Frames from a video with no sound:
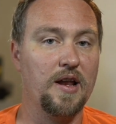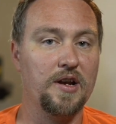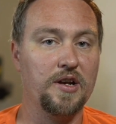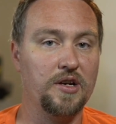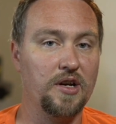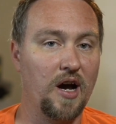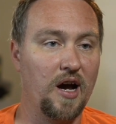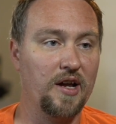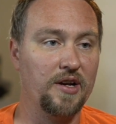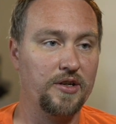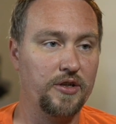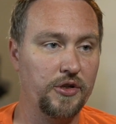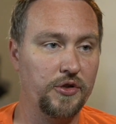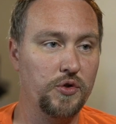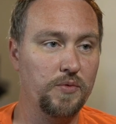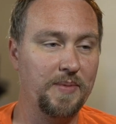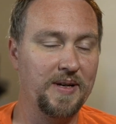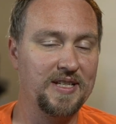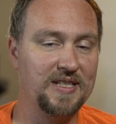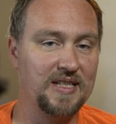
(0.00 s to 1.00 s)
not
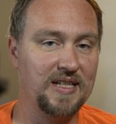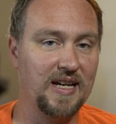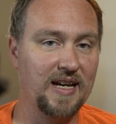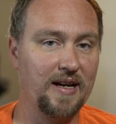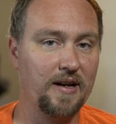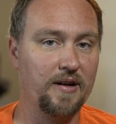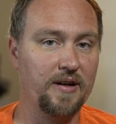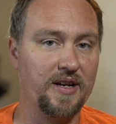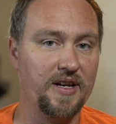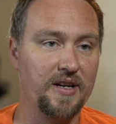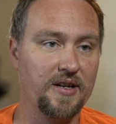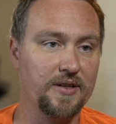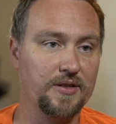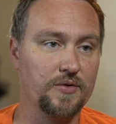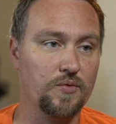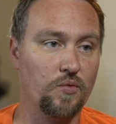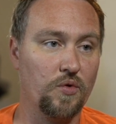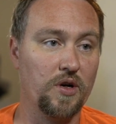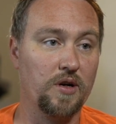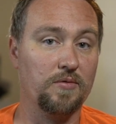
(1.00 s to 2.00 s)
too busy
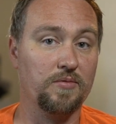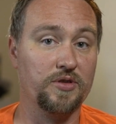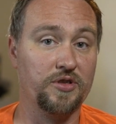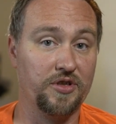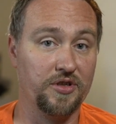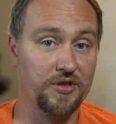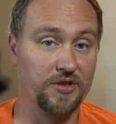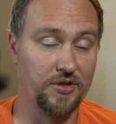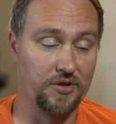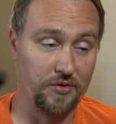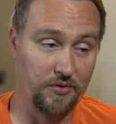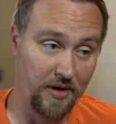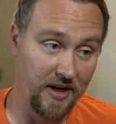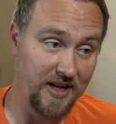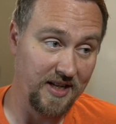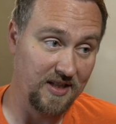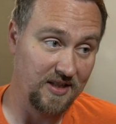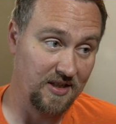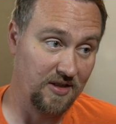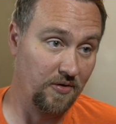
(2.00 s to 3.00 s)
areas where it was just
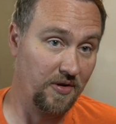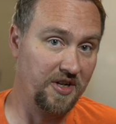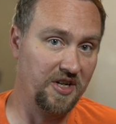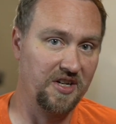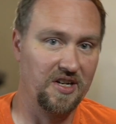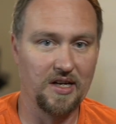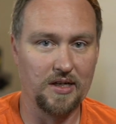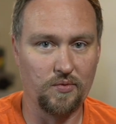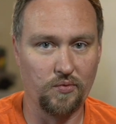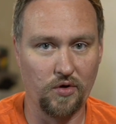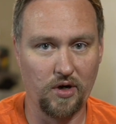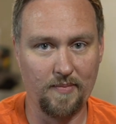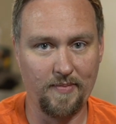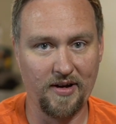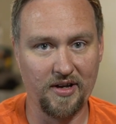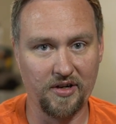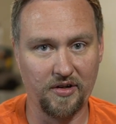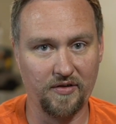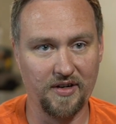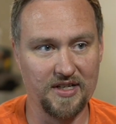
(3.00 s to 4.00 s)
straight, so I didn't have to worry
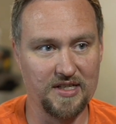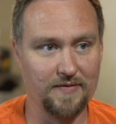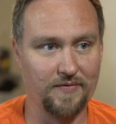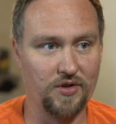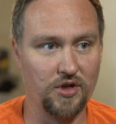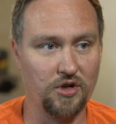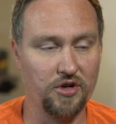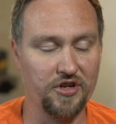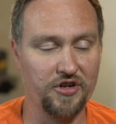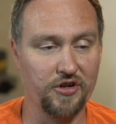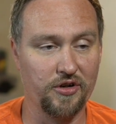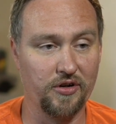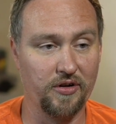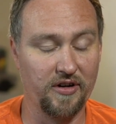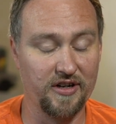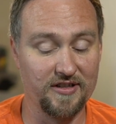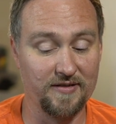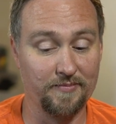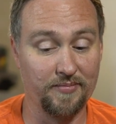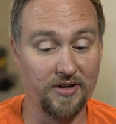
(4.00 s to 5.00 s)
about aggressive turning or
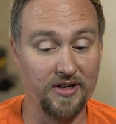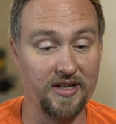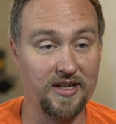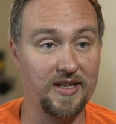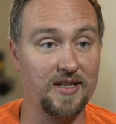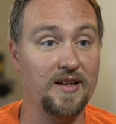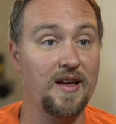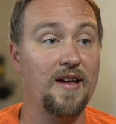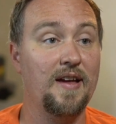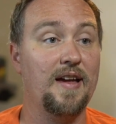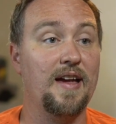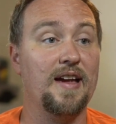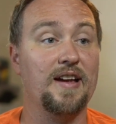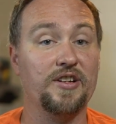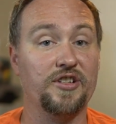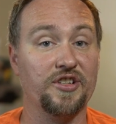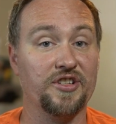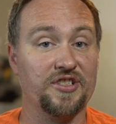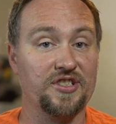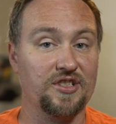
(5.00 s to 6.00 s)
aggressive braking,
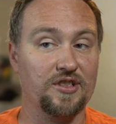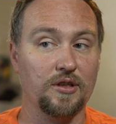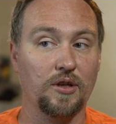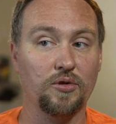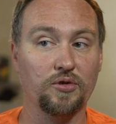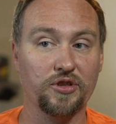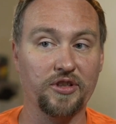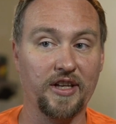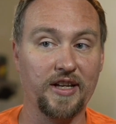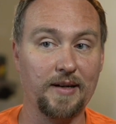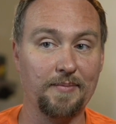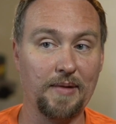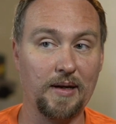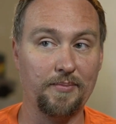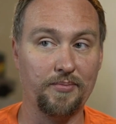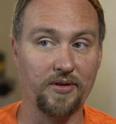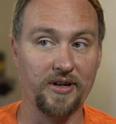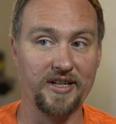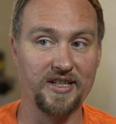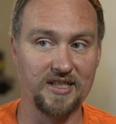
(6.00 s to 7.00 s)
and just slowly letting my
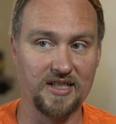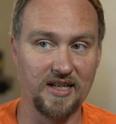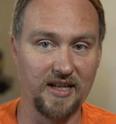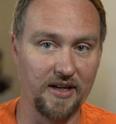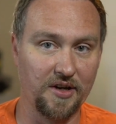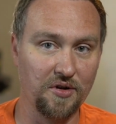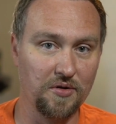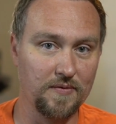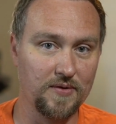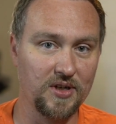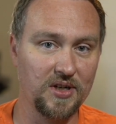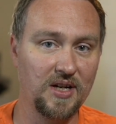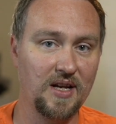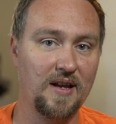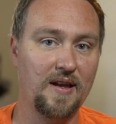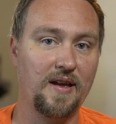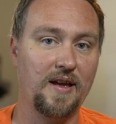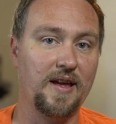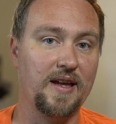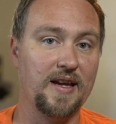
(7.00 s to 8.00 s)
brakes take over,
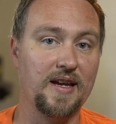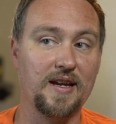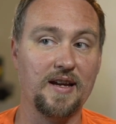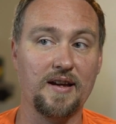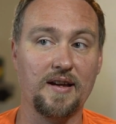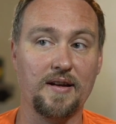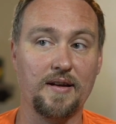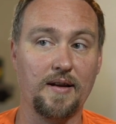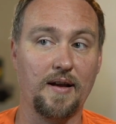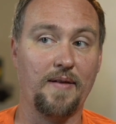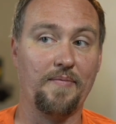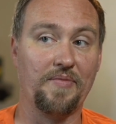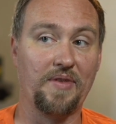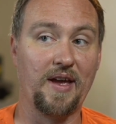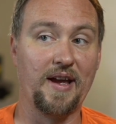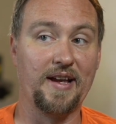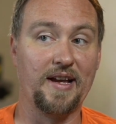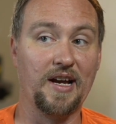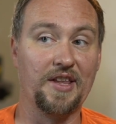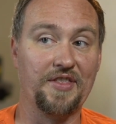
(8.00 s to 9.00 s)
and
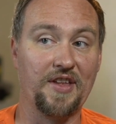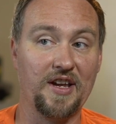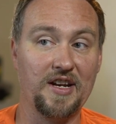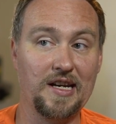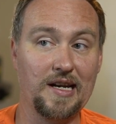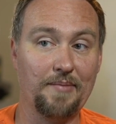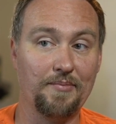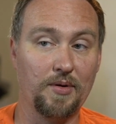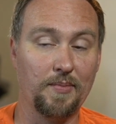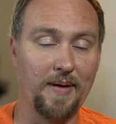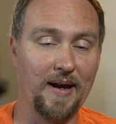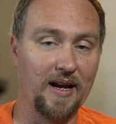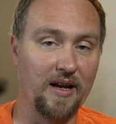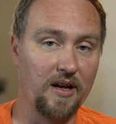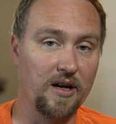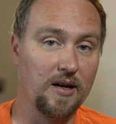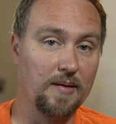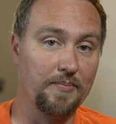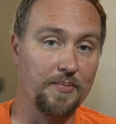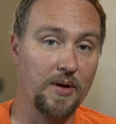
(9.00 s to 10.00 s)
I got that number back
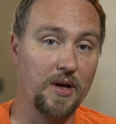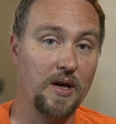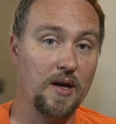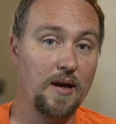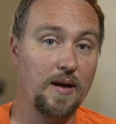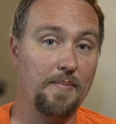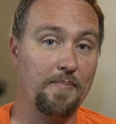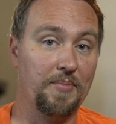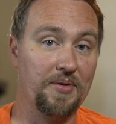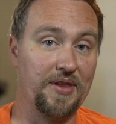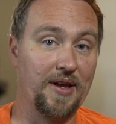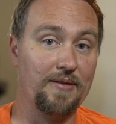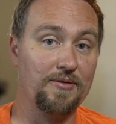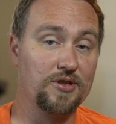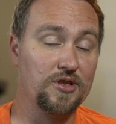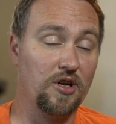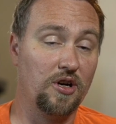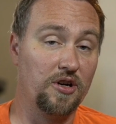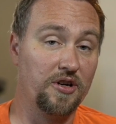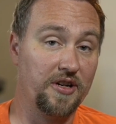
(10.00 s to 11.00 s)
up. But that
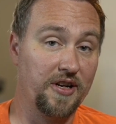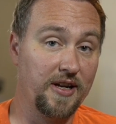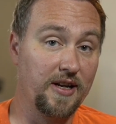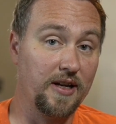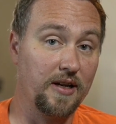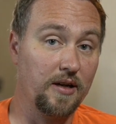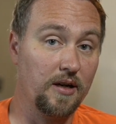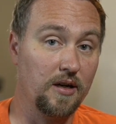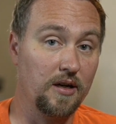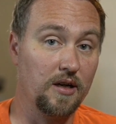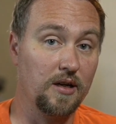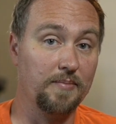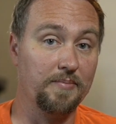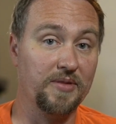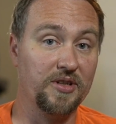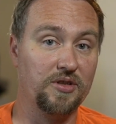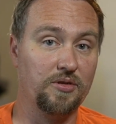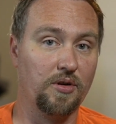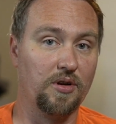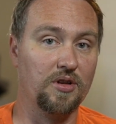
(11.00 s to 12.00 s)
was a hard day.
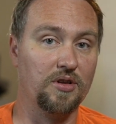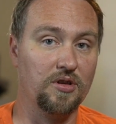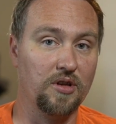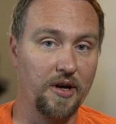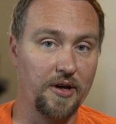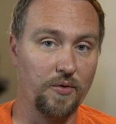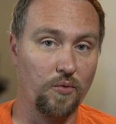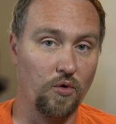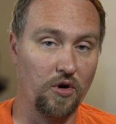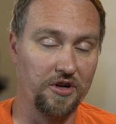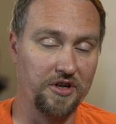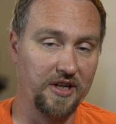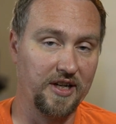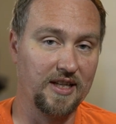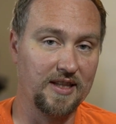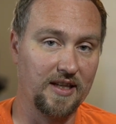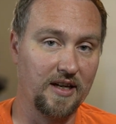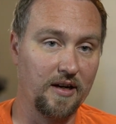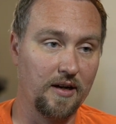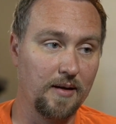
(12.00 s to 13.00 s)
It took a lot of work to
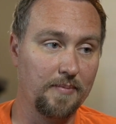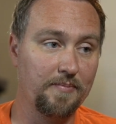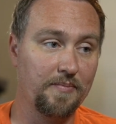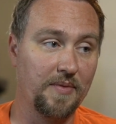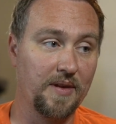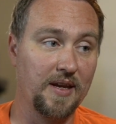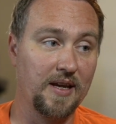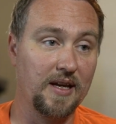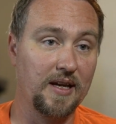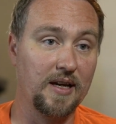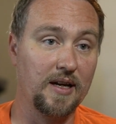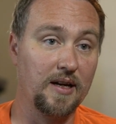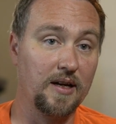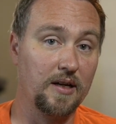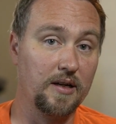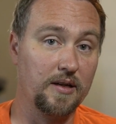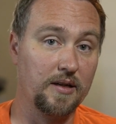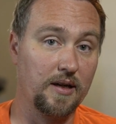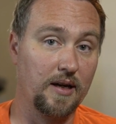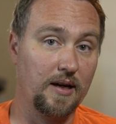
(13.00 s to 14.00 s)
get that up,
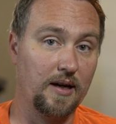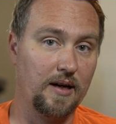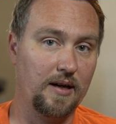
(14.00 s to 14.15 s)
and